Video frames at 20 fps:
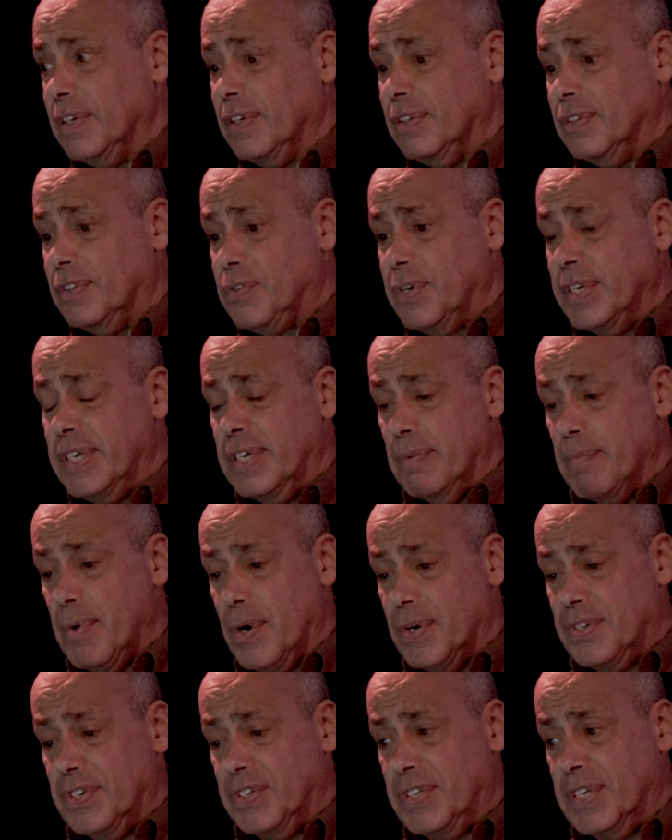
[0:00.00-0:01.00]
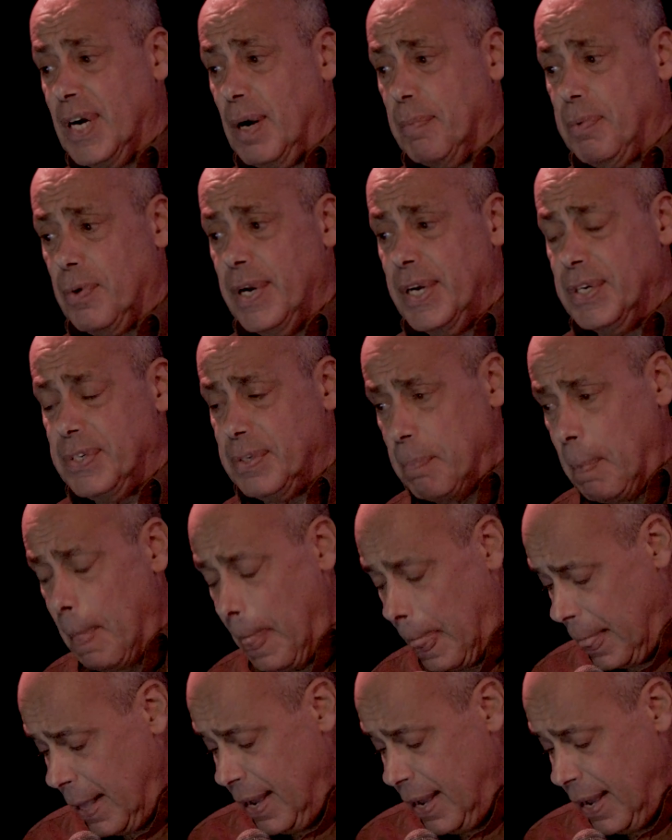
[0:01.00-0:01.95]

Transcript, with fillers: to treat an emergency operation.